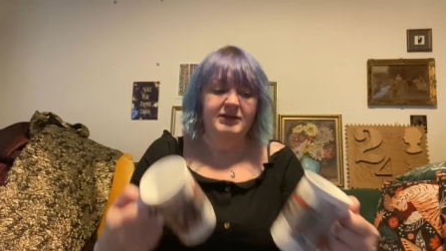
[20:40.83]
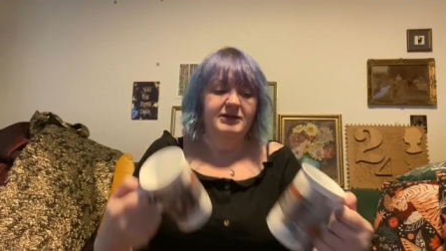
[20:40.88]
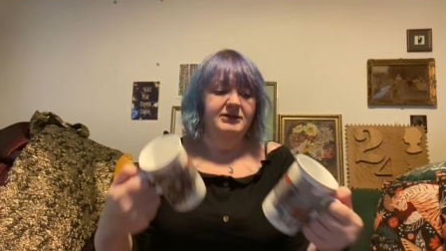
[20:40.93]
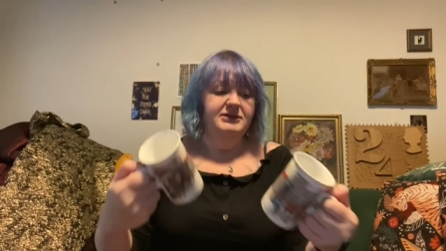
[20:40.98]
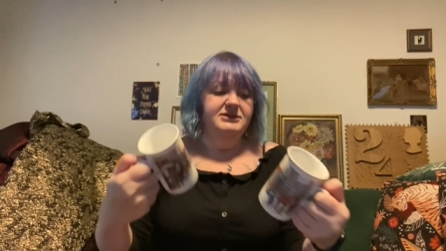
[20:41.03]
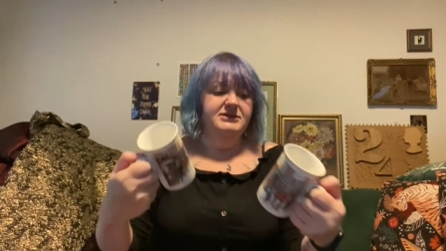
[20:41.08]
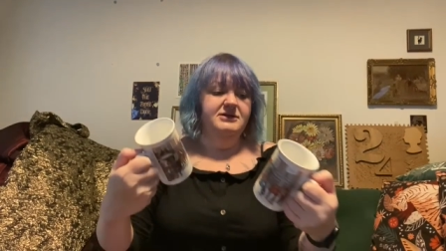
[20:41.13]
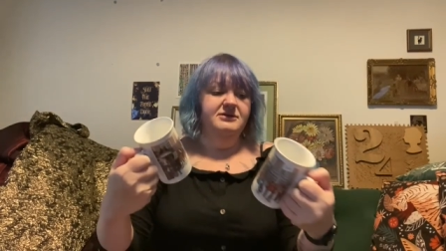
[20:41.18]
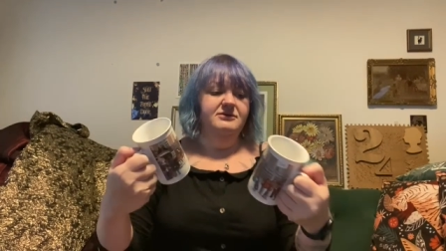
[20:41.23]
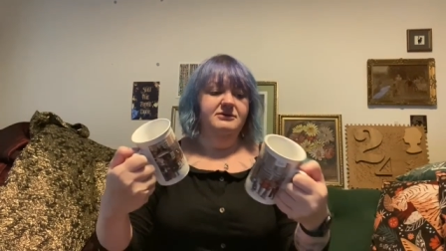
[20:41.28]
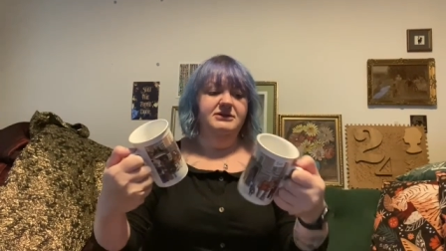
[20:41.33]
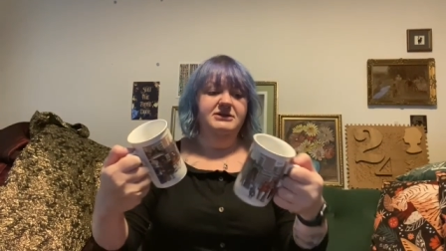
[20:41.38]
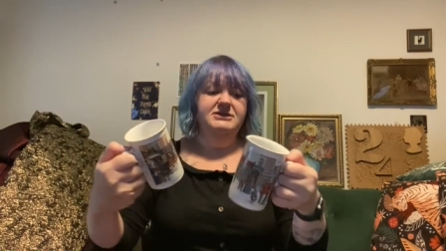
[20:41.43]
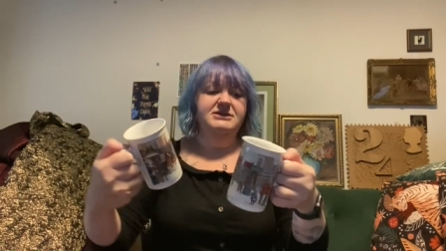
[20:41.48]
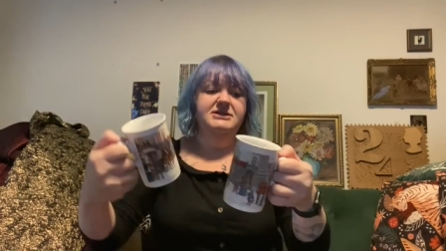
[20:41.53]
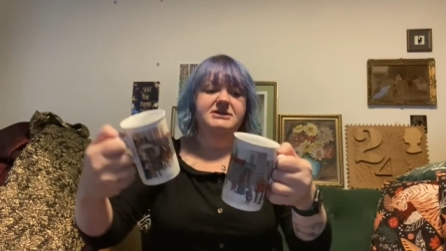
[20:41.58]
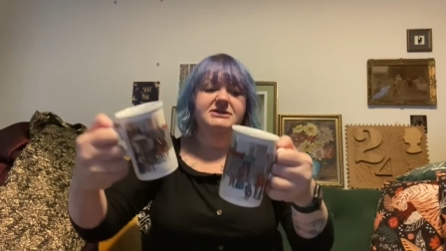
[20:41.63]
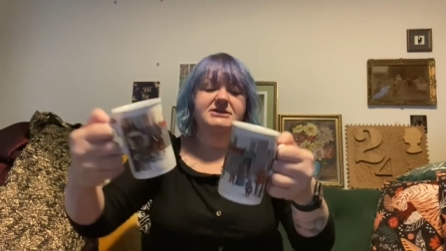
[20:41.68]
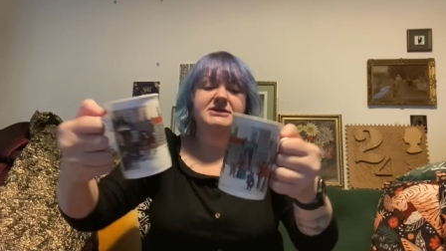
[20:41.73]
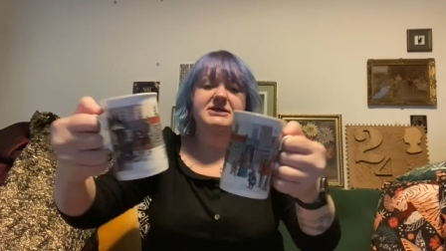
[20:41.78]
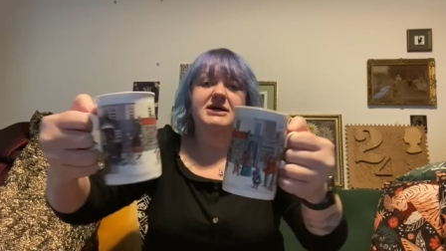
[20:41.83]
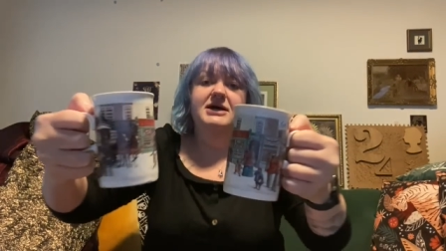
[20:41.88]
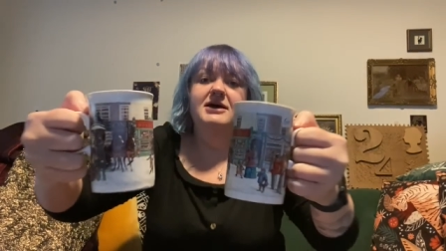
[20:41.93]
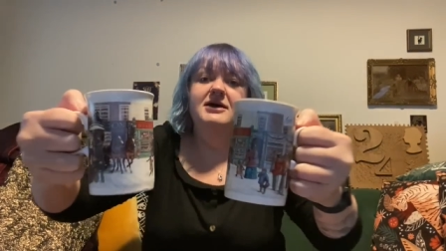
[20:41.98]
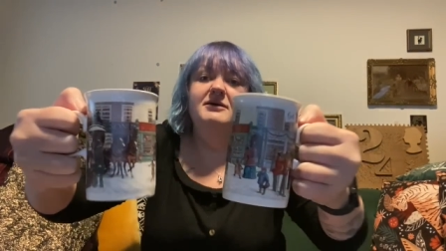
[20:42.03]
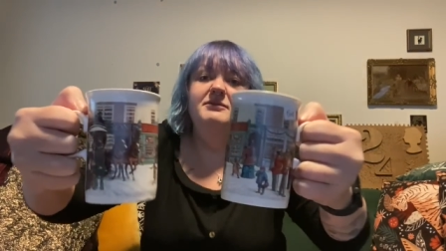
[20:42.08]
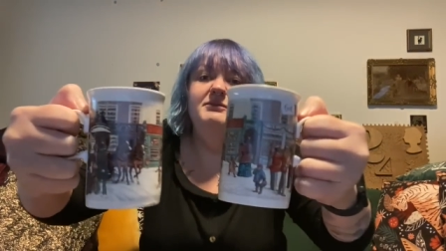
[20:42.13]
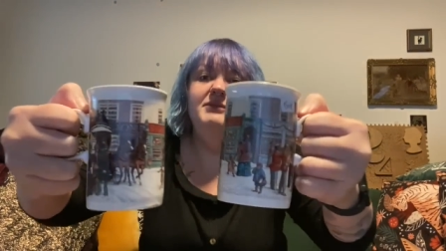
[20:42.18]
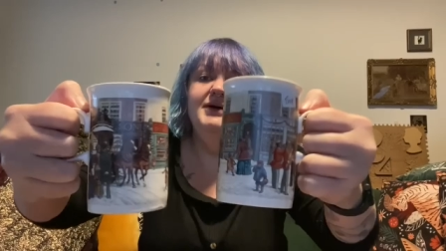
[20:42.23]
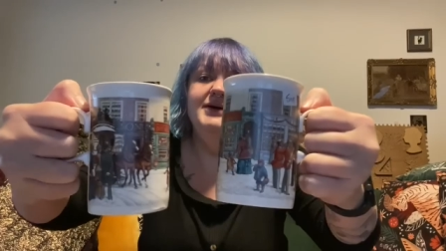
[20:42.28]
So this is
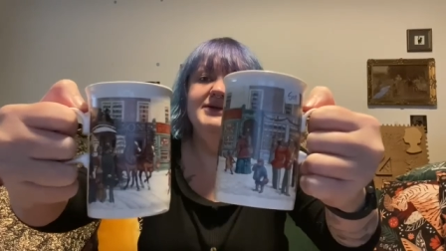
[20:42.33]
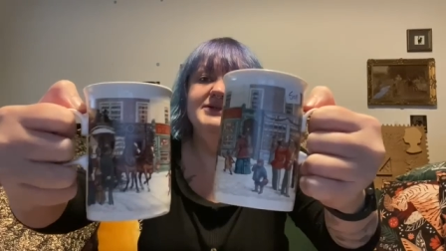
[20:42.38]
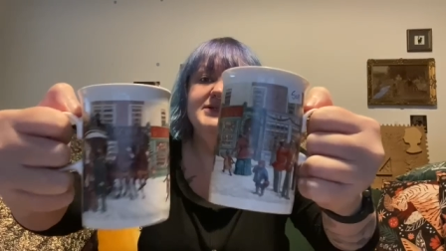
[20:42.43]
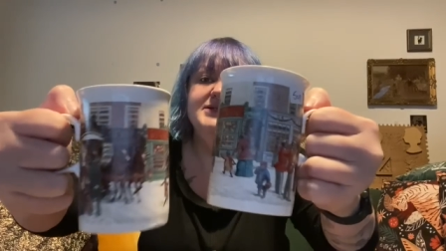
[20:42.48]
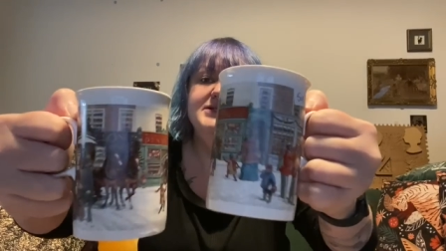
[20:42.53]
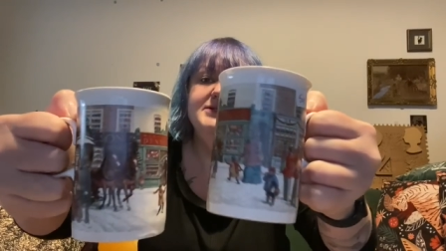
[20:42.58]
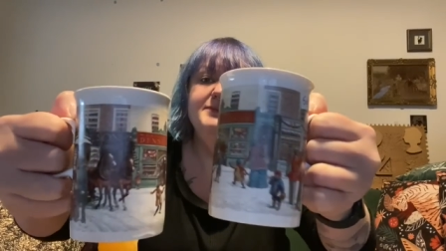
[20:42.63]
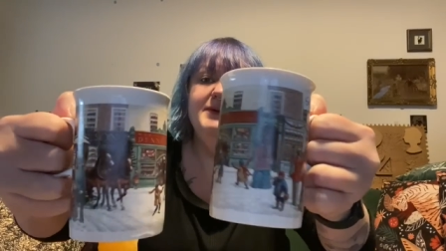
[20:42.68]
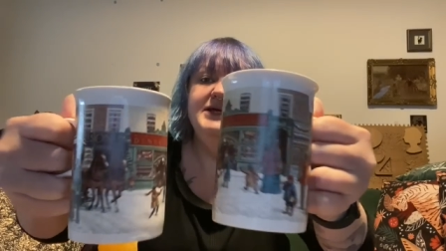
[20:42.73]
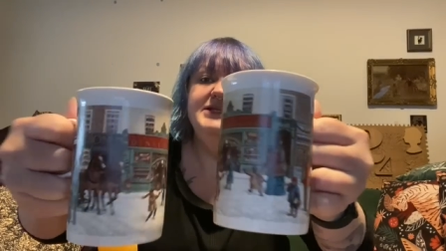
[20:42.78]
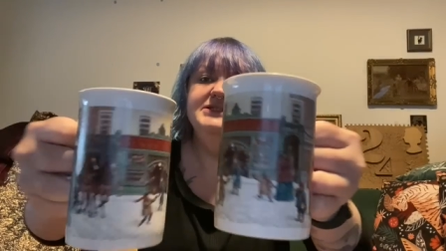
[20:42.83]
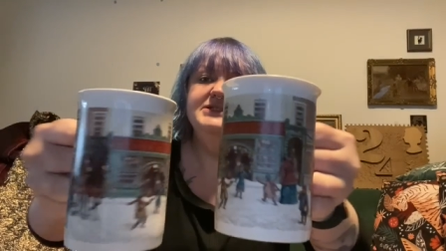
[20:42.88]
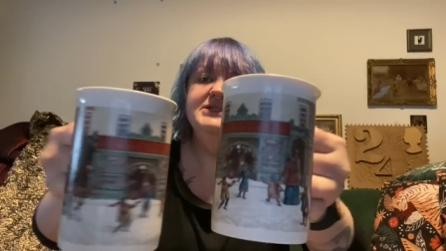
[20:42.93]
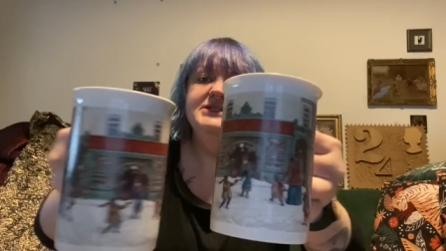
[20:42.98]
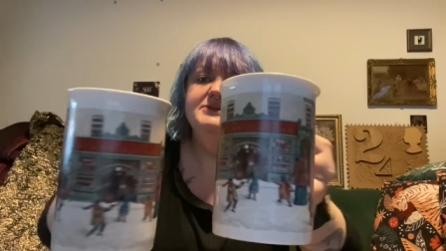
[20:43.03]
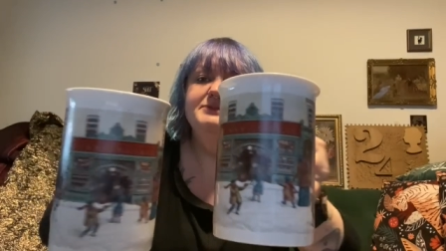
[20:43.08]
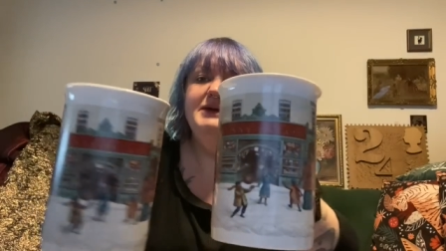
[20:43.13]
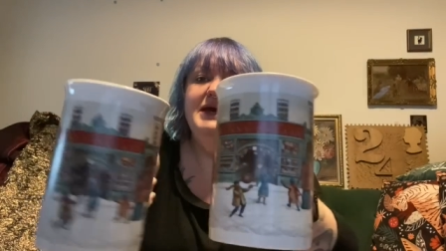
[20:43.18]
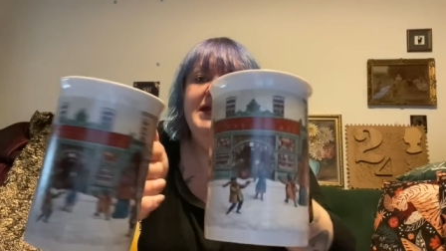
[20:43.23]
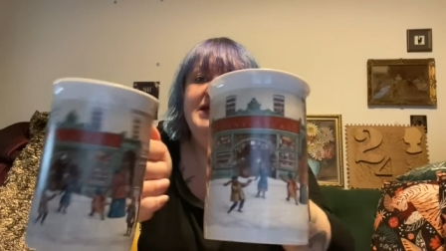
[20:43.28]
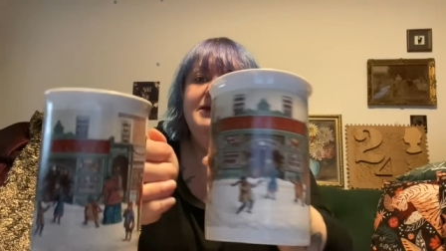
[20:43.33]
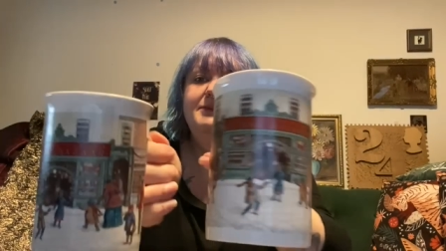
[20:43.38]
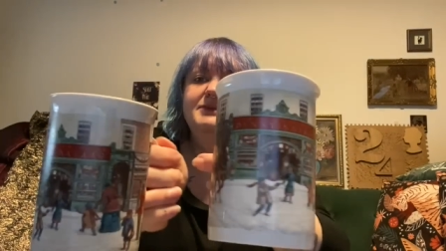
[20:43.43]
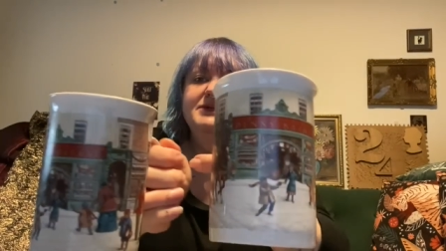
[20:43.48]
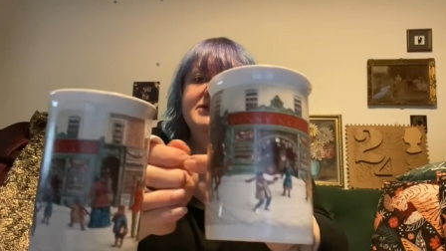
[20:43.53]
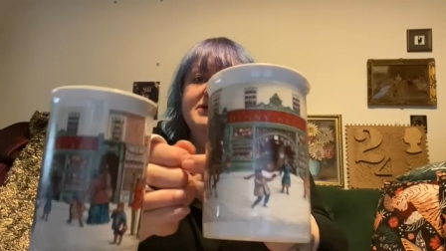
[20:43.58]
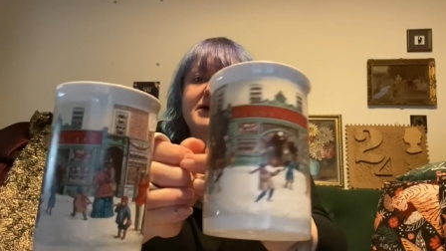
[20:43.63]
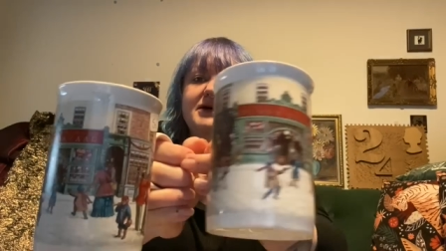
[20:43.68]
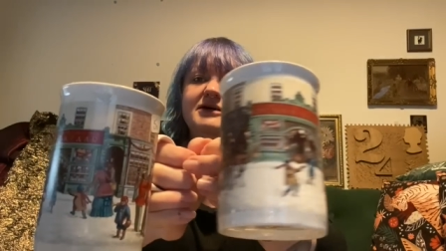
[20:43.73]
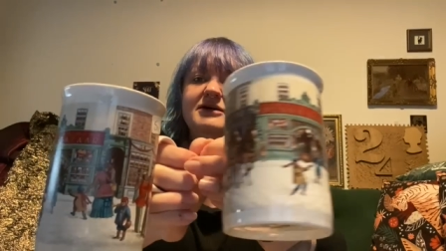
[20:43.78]
Marks and Spencer's Penny
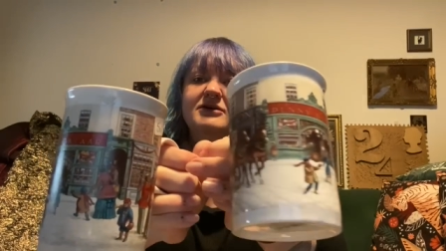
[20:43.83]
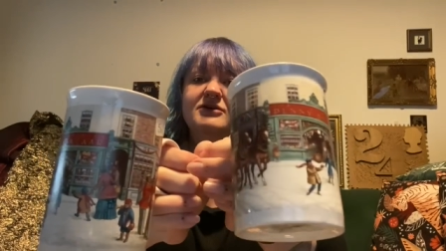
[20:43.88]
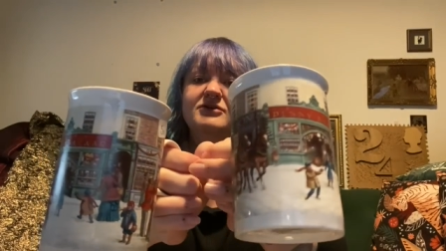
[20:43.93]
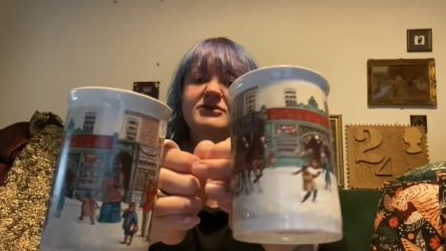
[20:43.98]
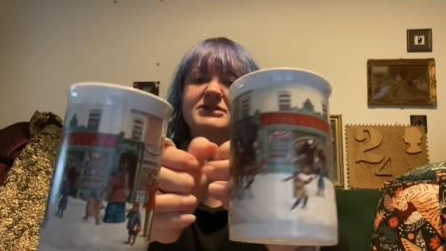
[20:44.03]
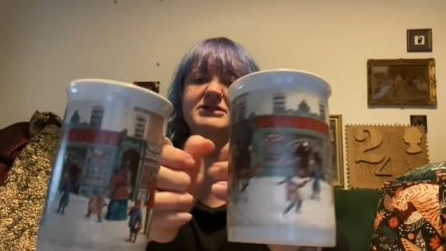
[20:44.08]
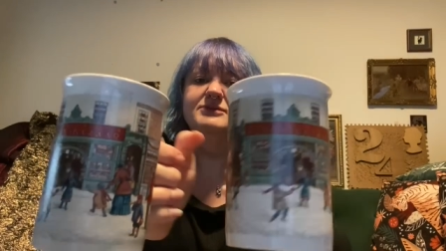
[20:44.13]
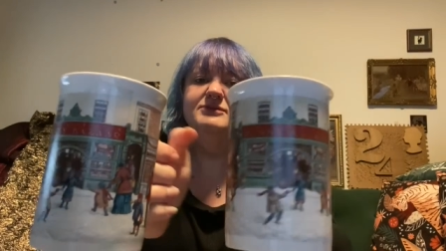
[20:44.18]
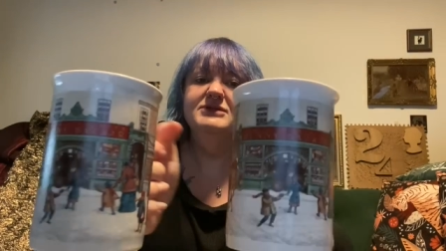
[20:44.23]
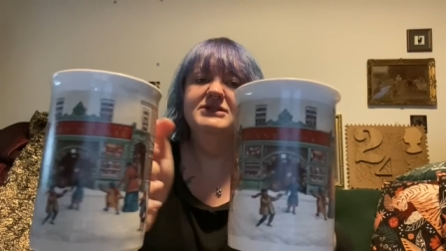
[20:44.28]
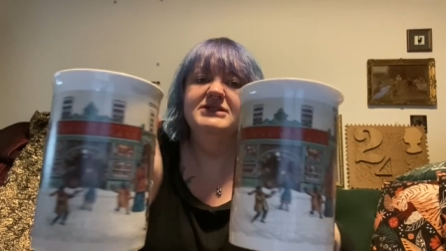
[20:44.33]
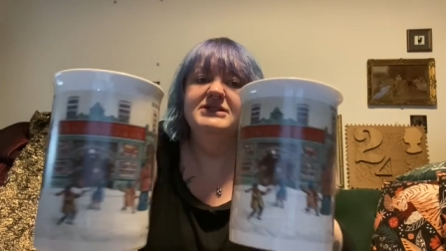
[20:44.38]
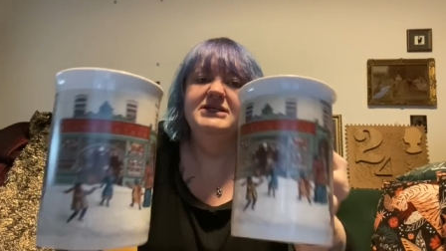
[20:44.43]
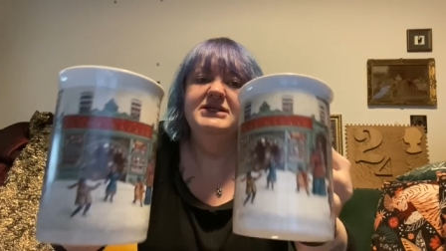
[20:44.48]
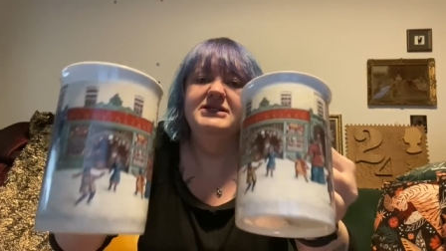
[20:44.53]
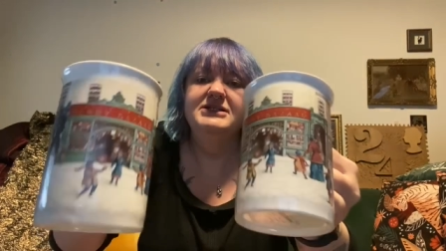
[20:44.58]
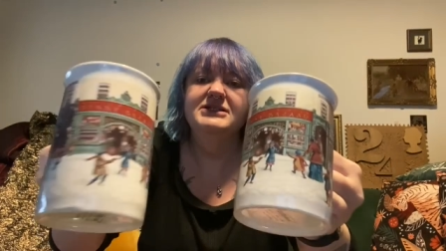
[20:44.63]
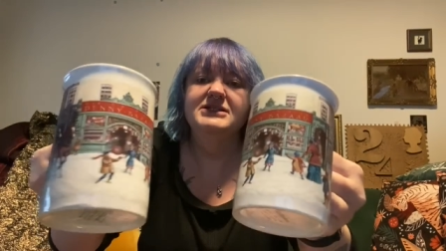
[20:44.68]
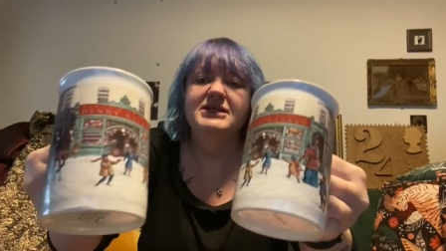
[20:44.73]
Bazaar Christmas Scenes.